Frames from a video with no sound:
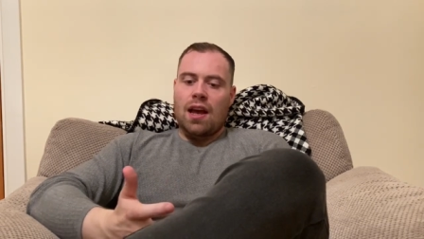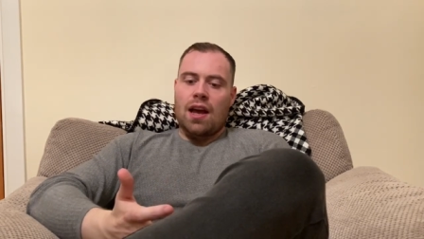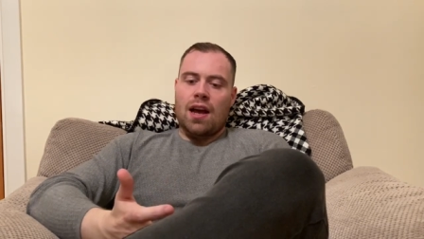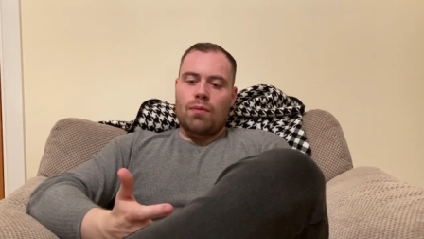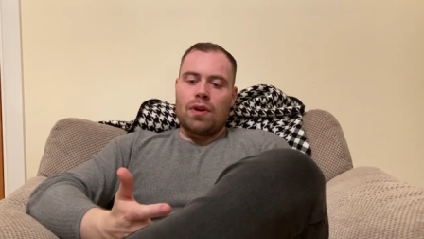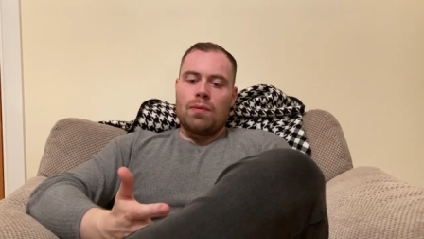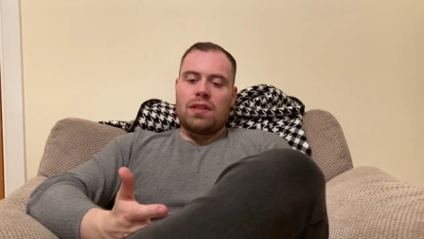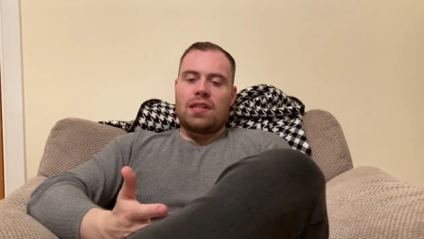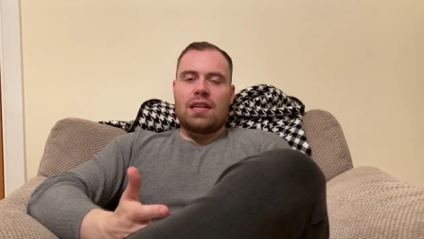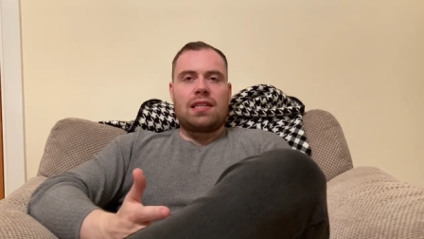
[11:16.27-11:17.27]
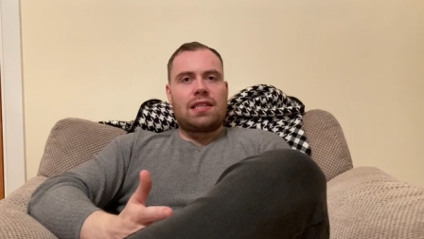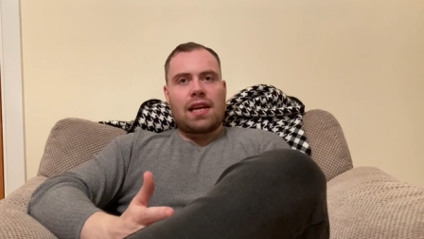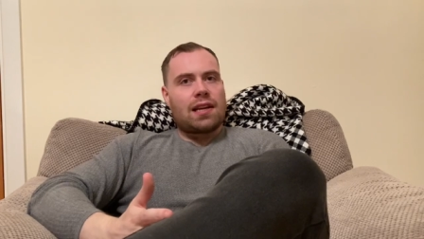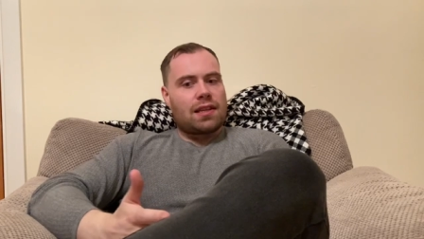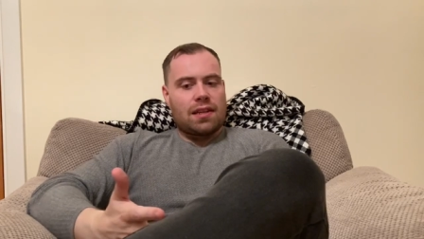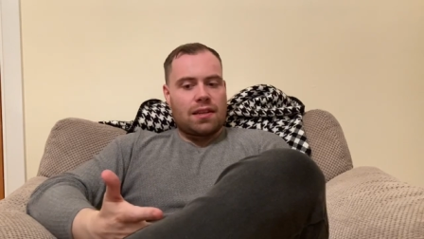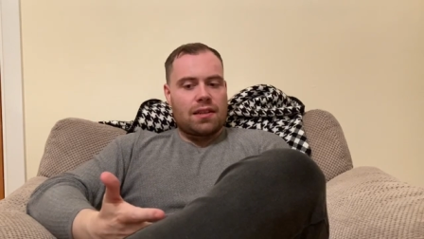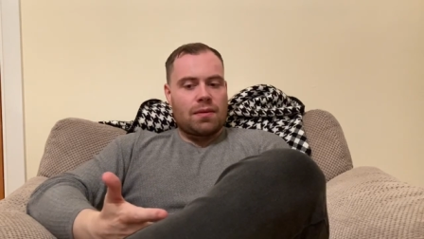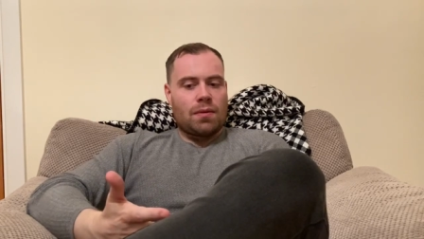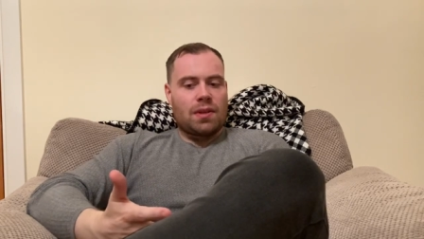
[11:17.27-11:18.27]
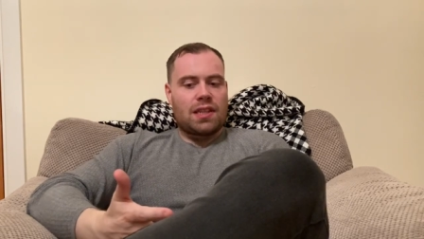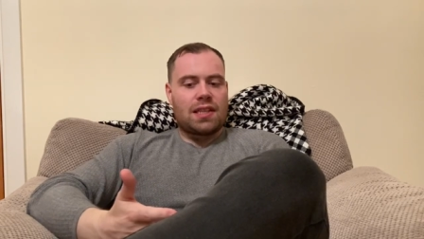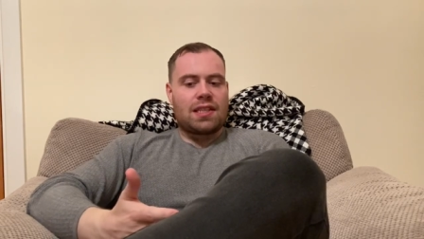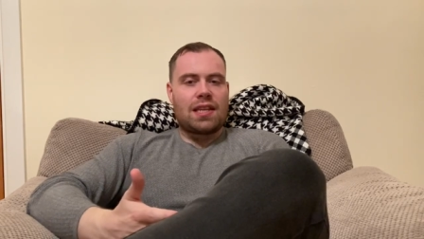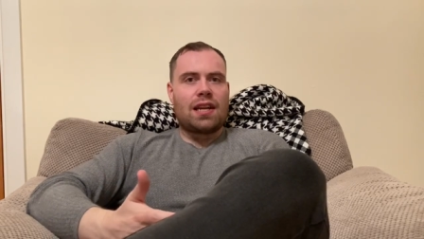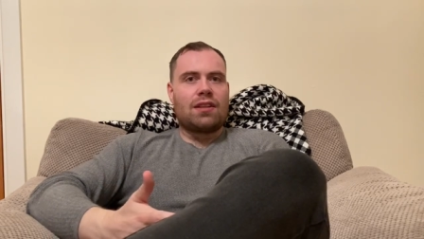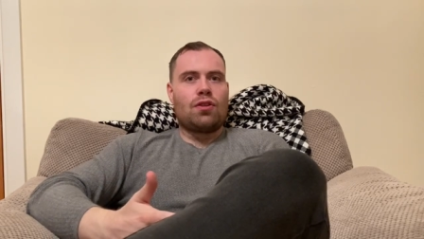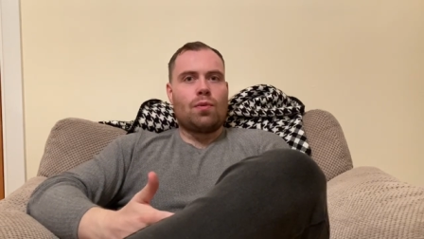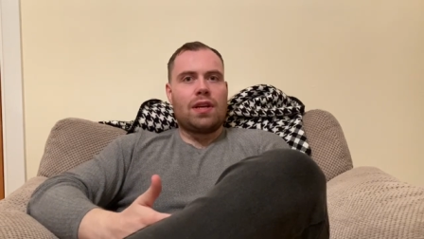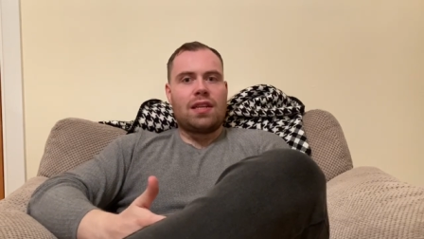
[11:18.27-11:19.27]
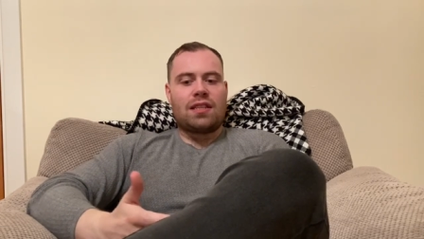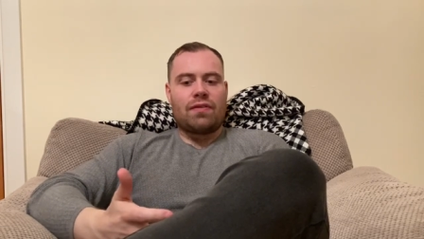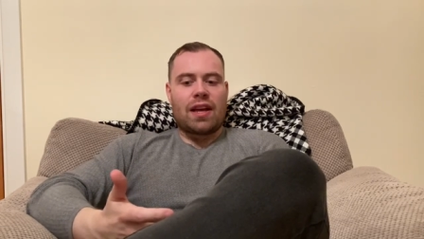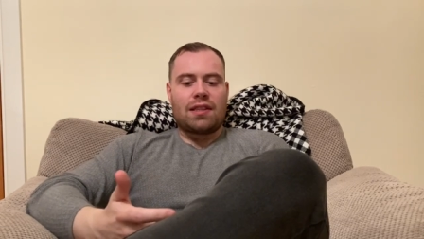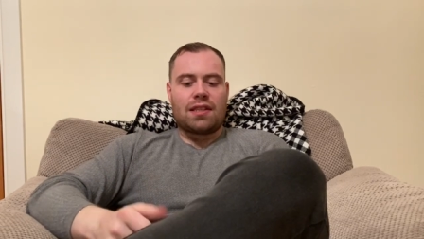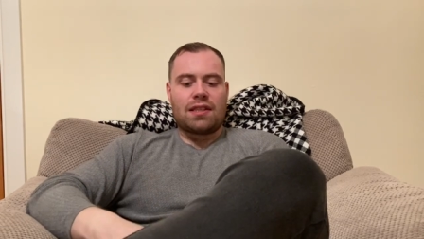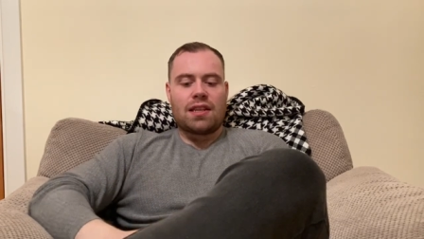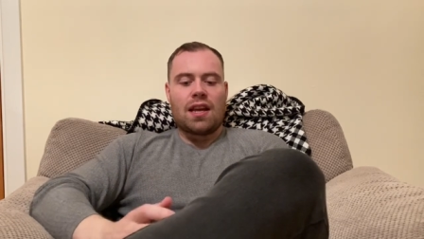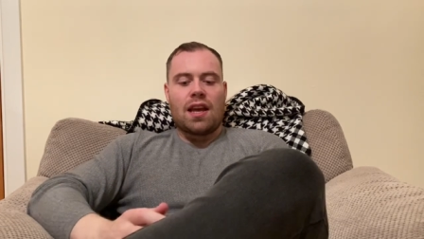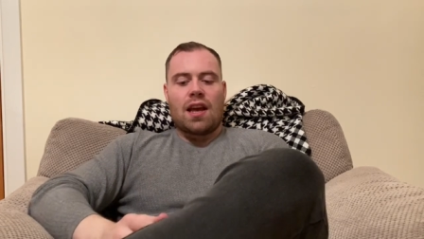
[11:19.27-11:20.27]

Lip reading: And we will dissect it. We will dissect the week's events.